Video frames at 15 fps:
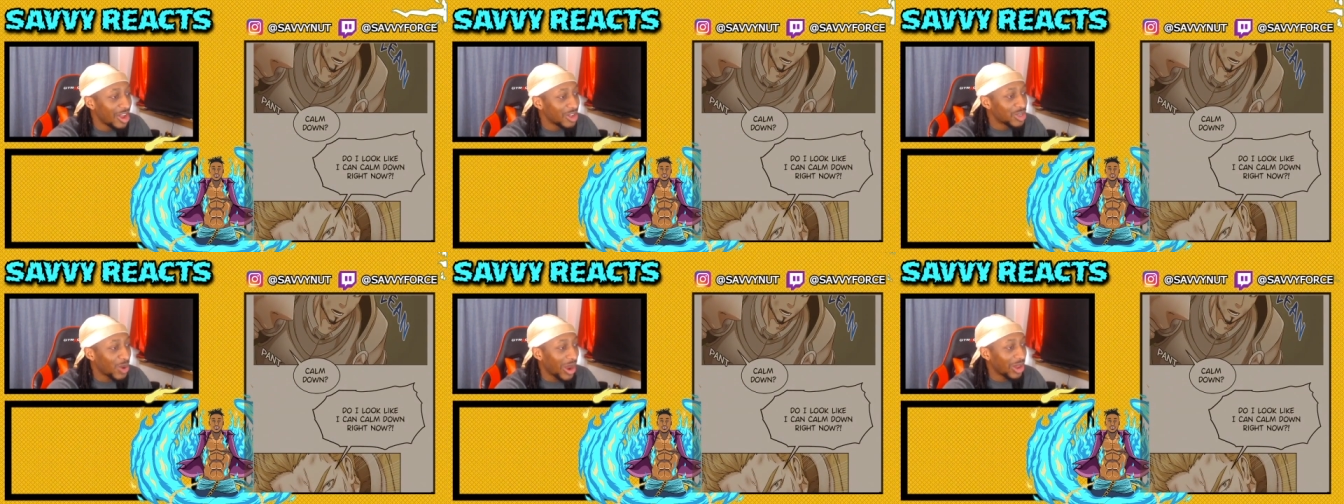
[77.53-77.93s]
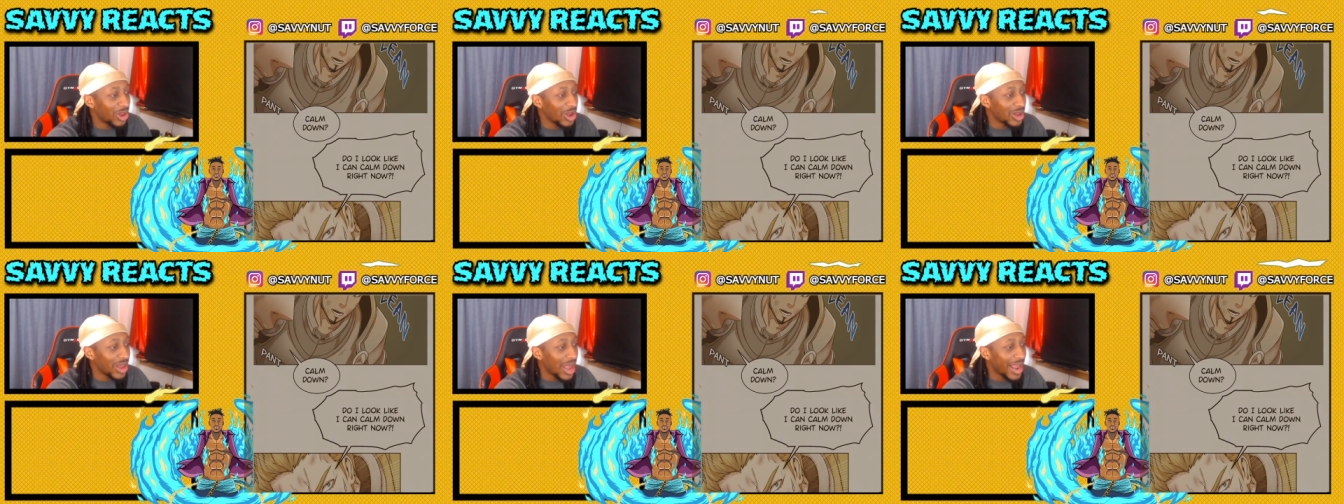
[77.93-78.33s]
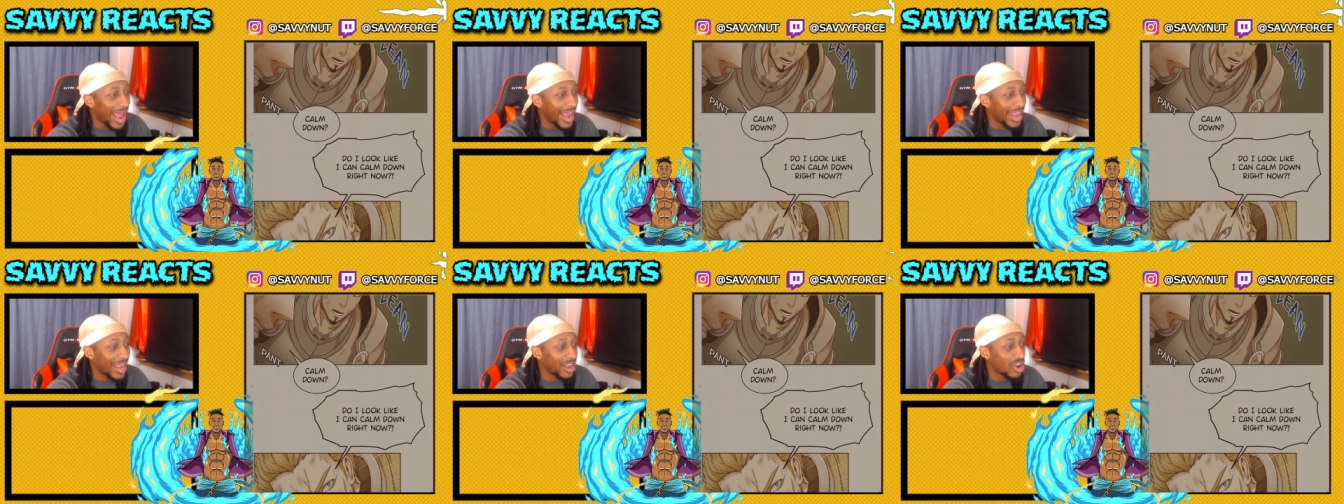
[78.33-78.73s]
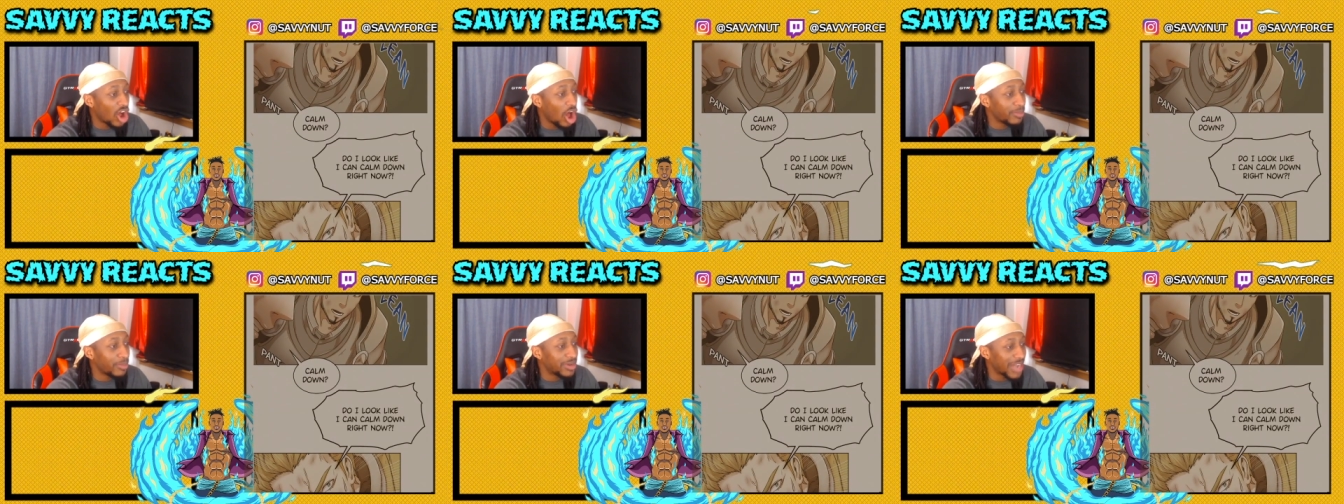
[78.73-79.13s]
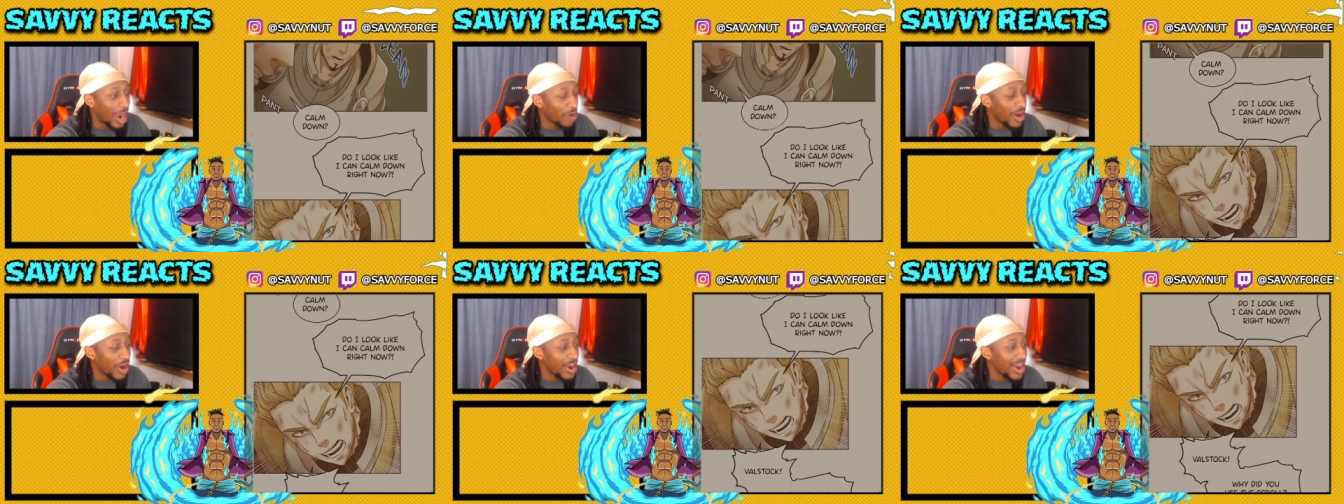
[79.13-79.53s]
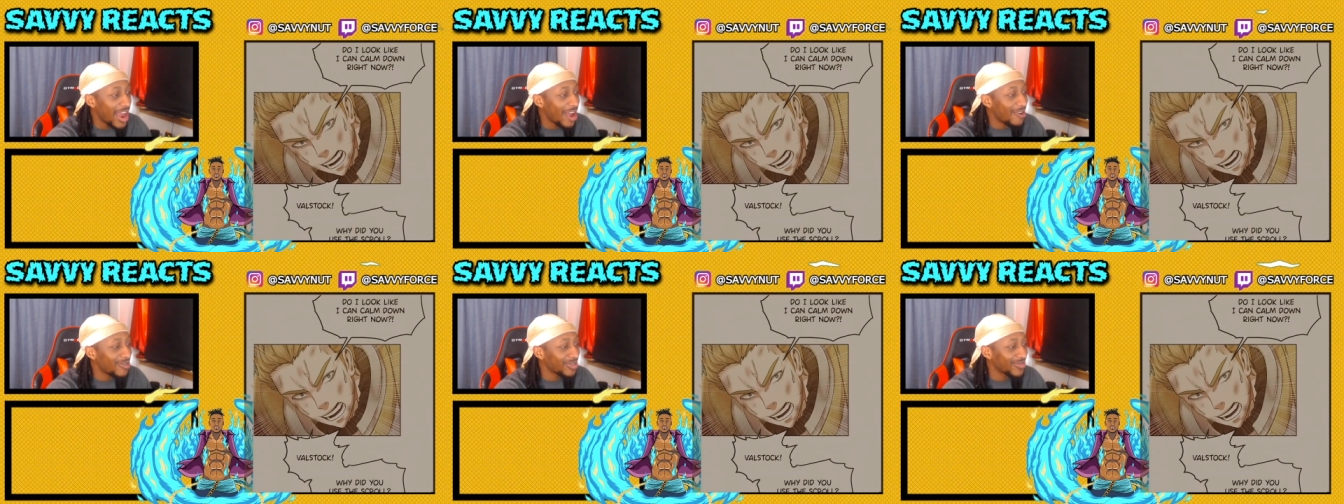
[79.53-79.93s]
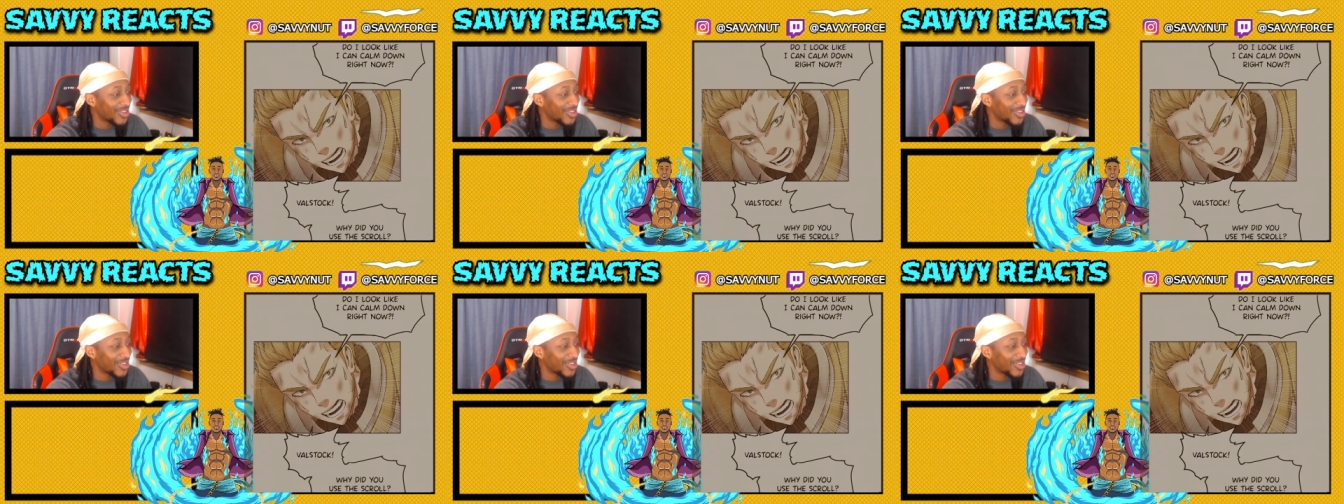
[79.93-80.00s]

Do I look like I can calm down right now?